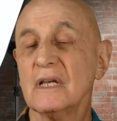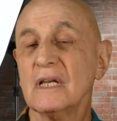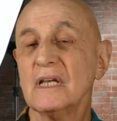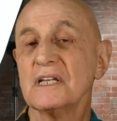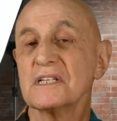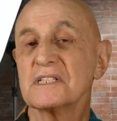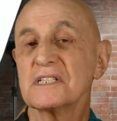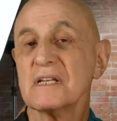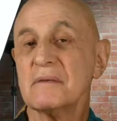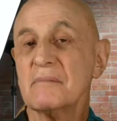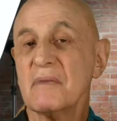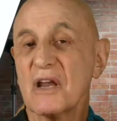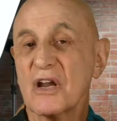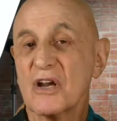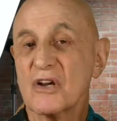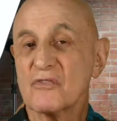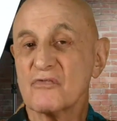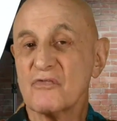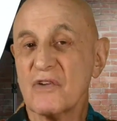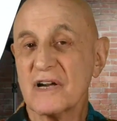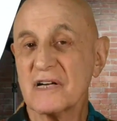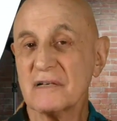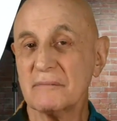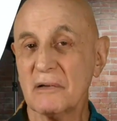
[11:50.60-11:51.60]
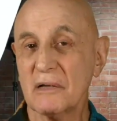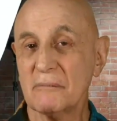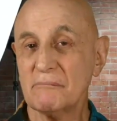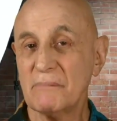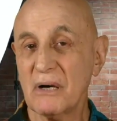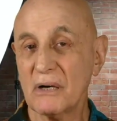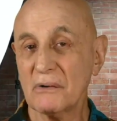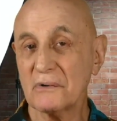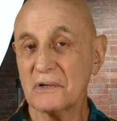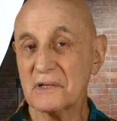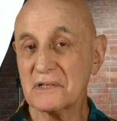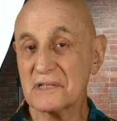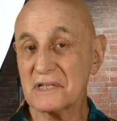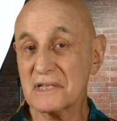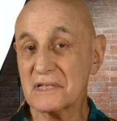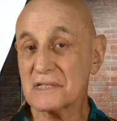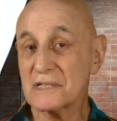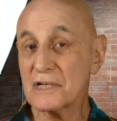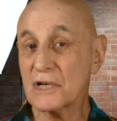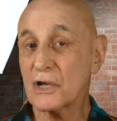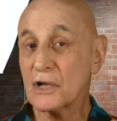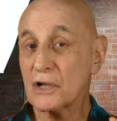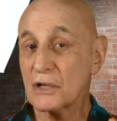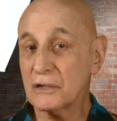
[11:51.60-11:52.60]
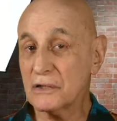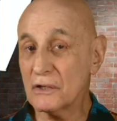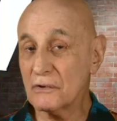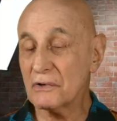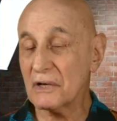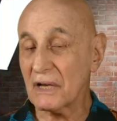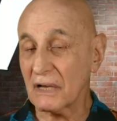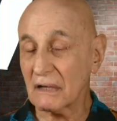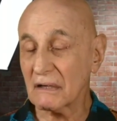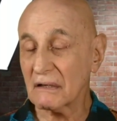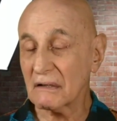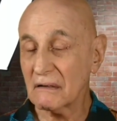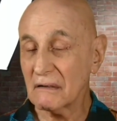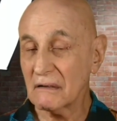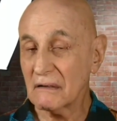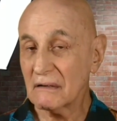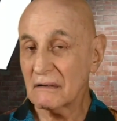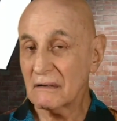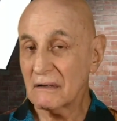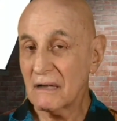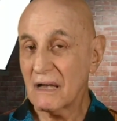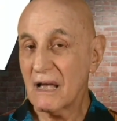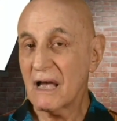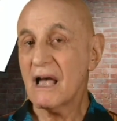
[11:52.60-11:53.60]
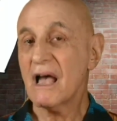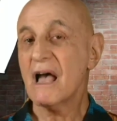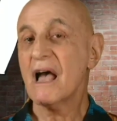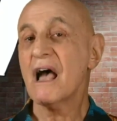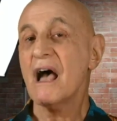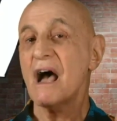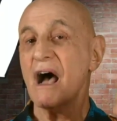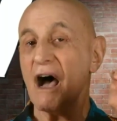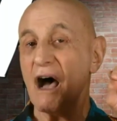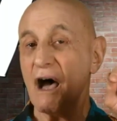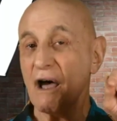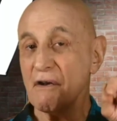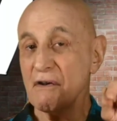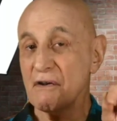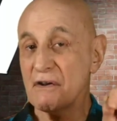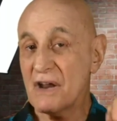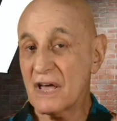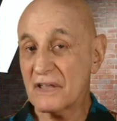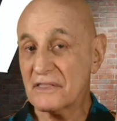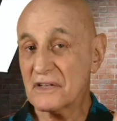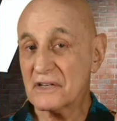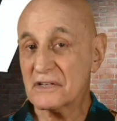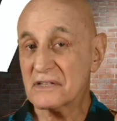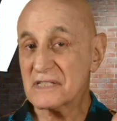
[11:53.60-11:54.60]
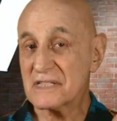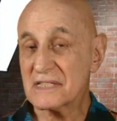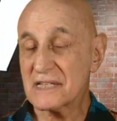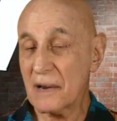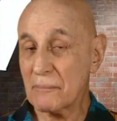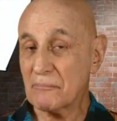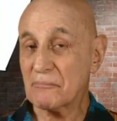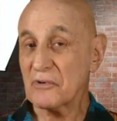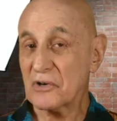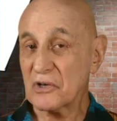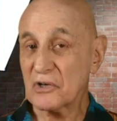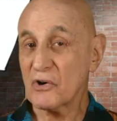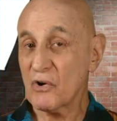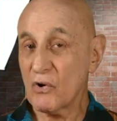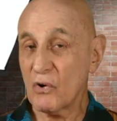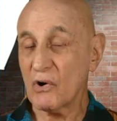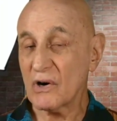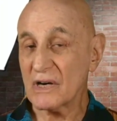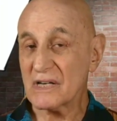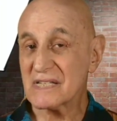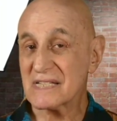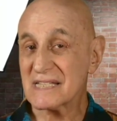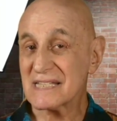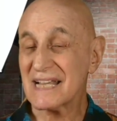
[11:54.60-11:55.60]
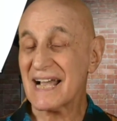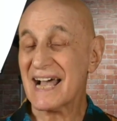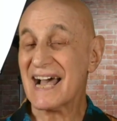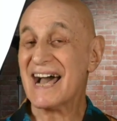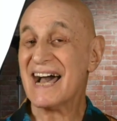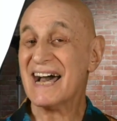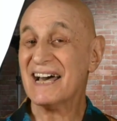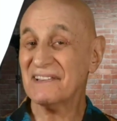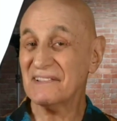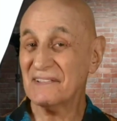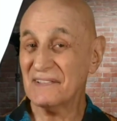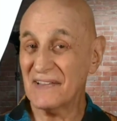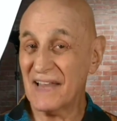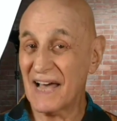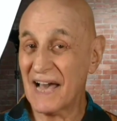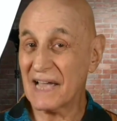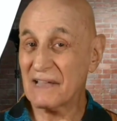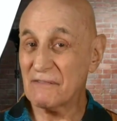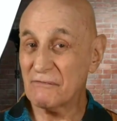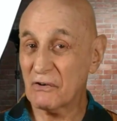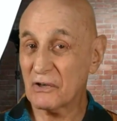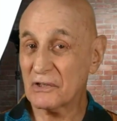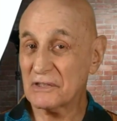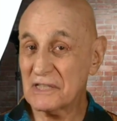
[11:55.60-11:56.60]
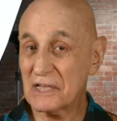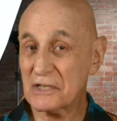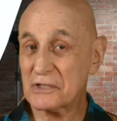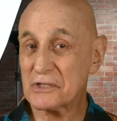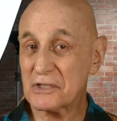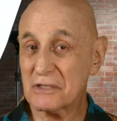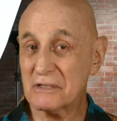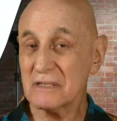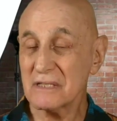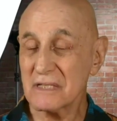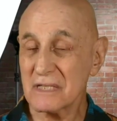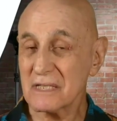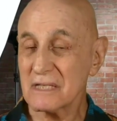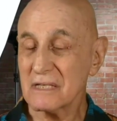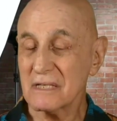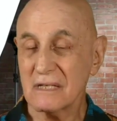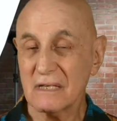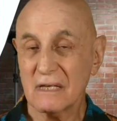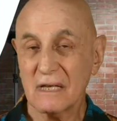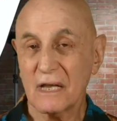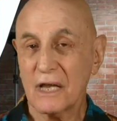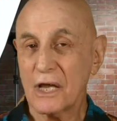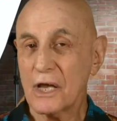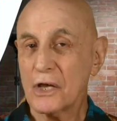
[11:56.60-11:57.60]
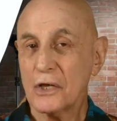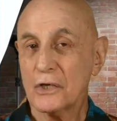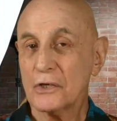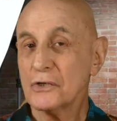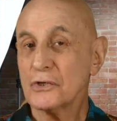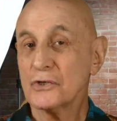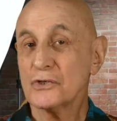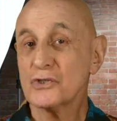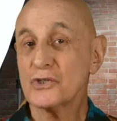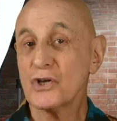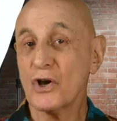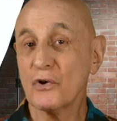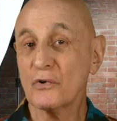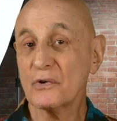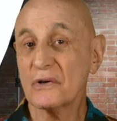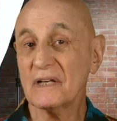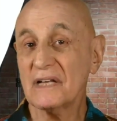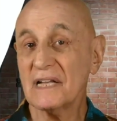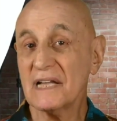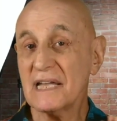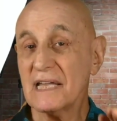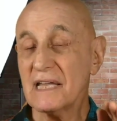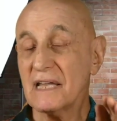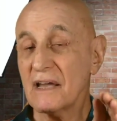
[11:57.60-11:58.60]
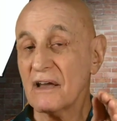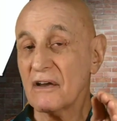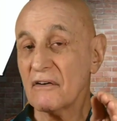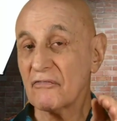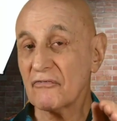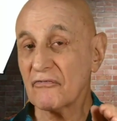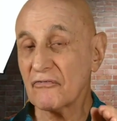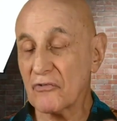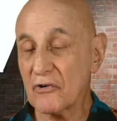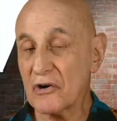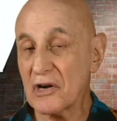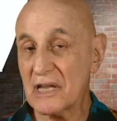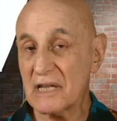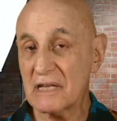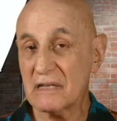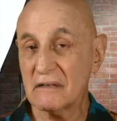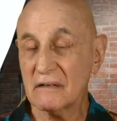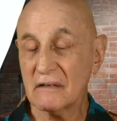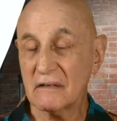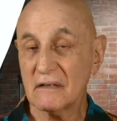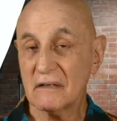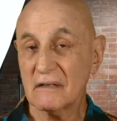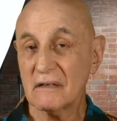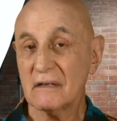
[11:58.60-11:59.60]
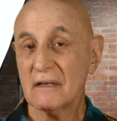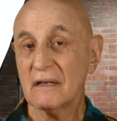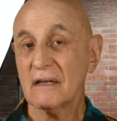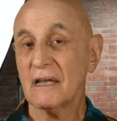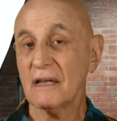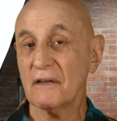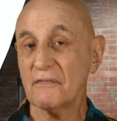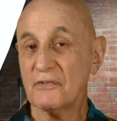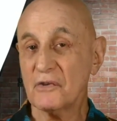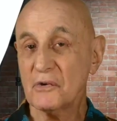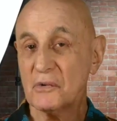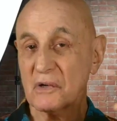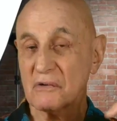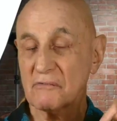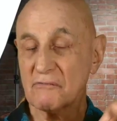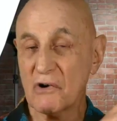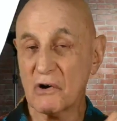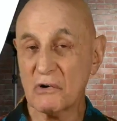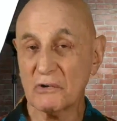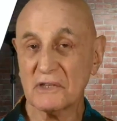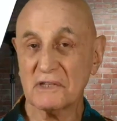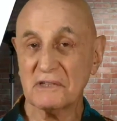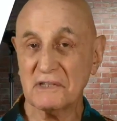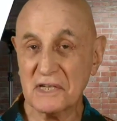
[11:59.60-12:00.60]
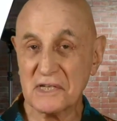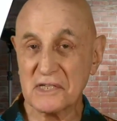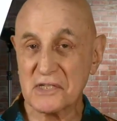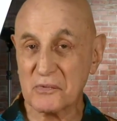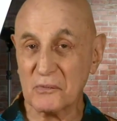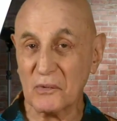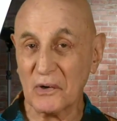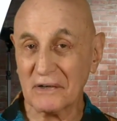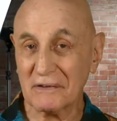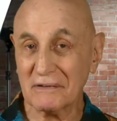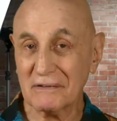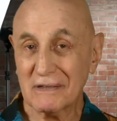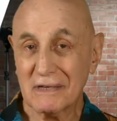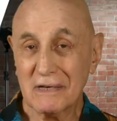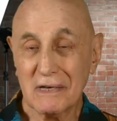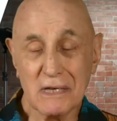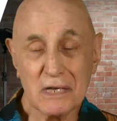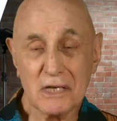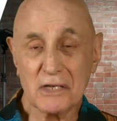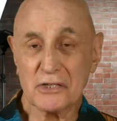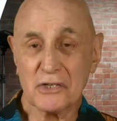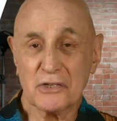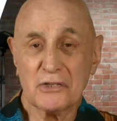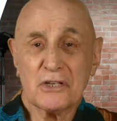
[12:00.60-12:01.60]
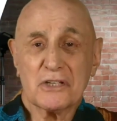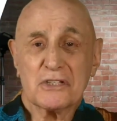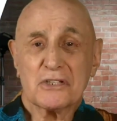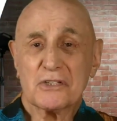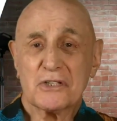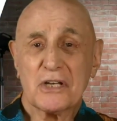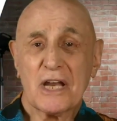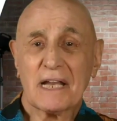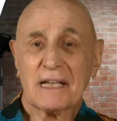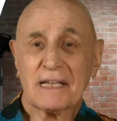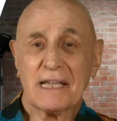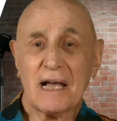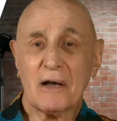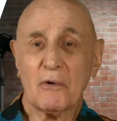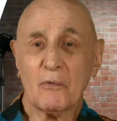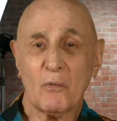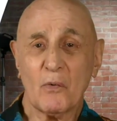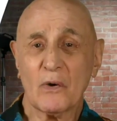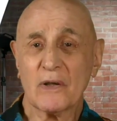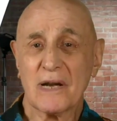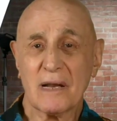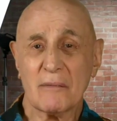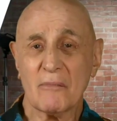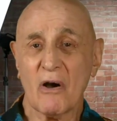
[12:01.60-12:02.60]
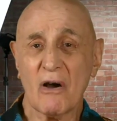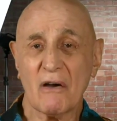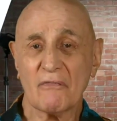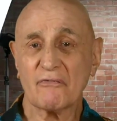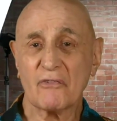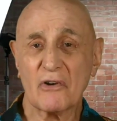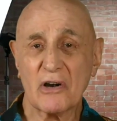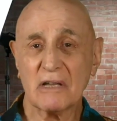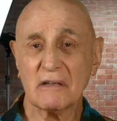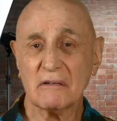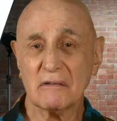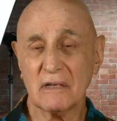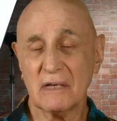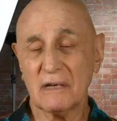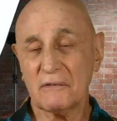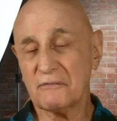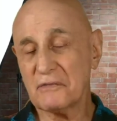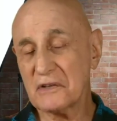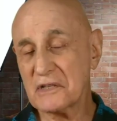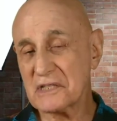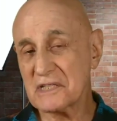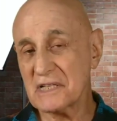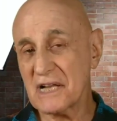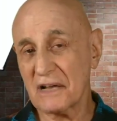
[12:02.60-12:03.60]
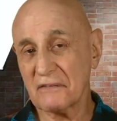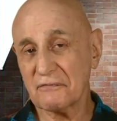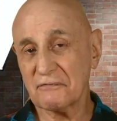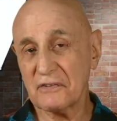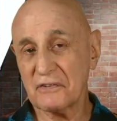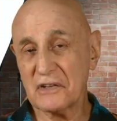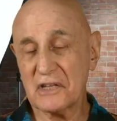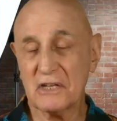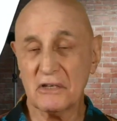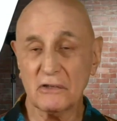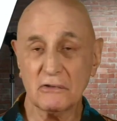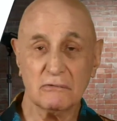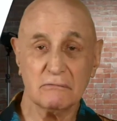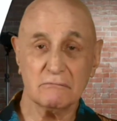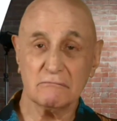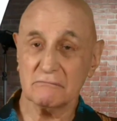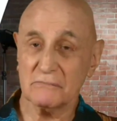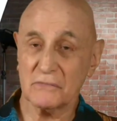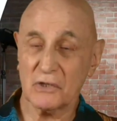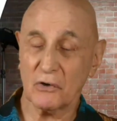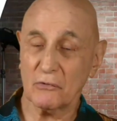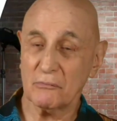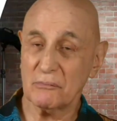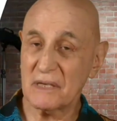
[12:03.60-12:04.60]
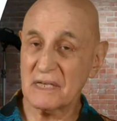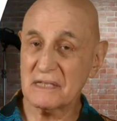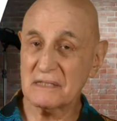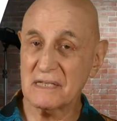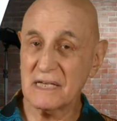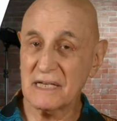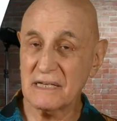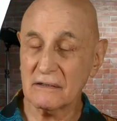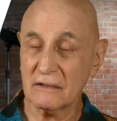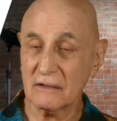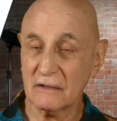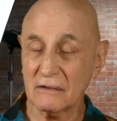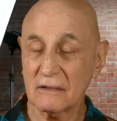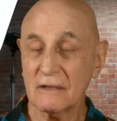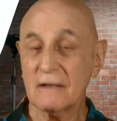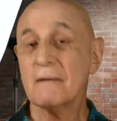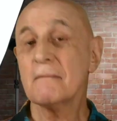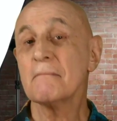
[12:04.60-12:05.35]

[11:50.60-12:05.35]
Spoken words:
some incredible bonuses, including another separate course on live auditions, totally free if enroll in this one. So just check out what I'm offering, and if it's not for you, no big deal.